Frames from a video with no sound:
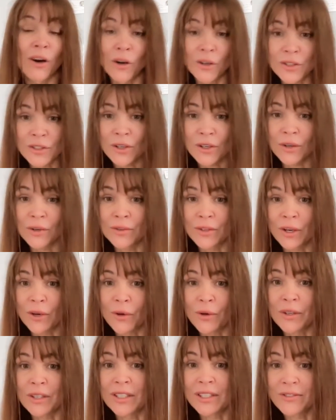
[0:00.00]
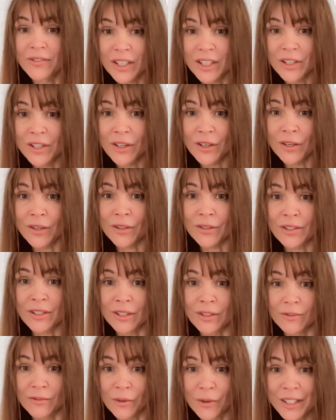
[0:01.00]
also records videos
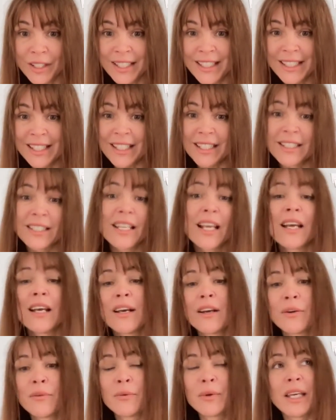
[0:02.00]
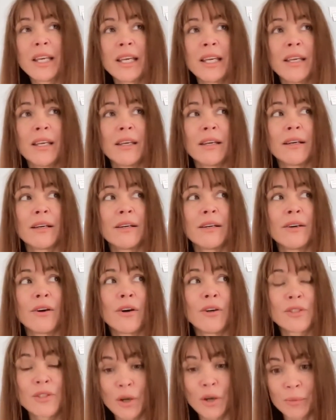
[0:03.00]
and voices we uh,
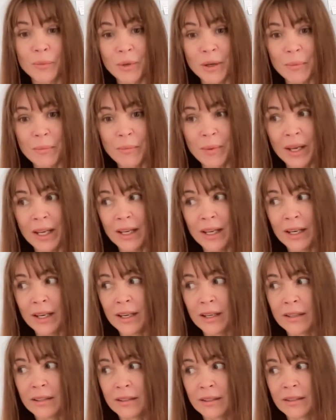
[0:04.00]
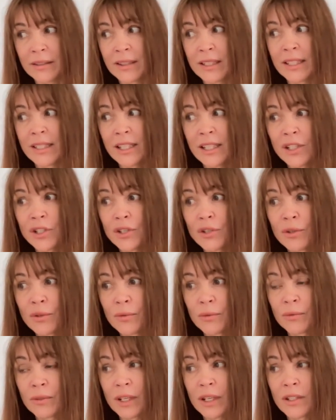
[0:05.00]
also prepare uh, this
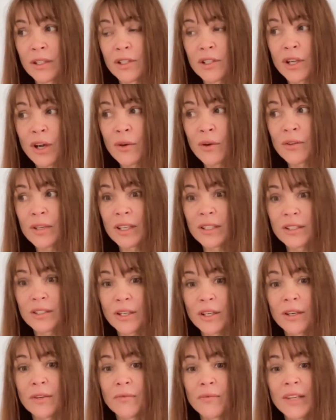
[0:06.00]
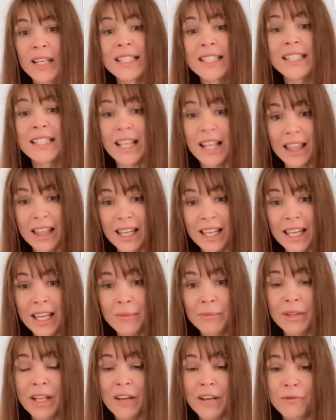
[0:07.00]
issue uh, so that um, it's
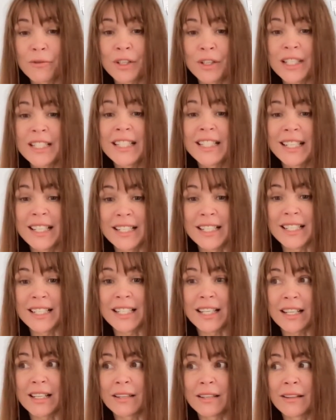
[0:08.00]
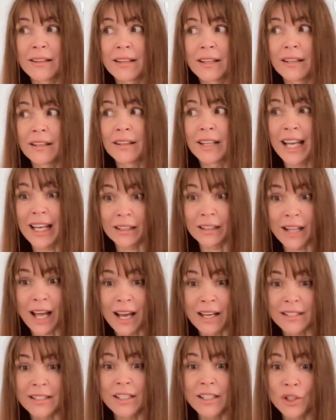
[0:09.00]
themed like for instance uh, the
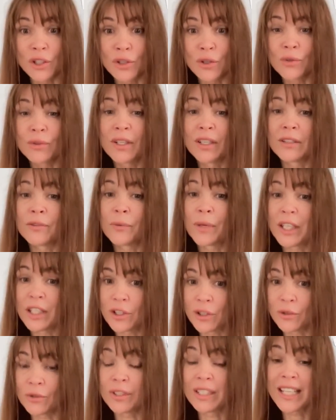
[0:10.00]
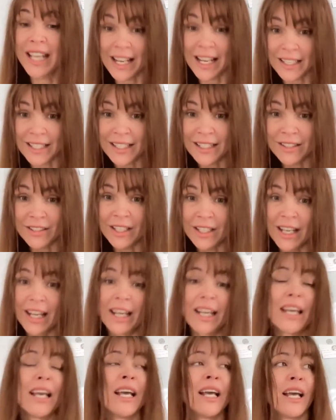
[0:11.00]
last issue that we issued
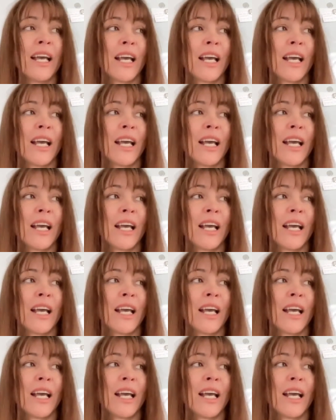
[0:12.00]
yesterday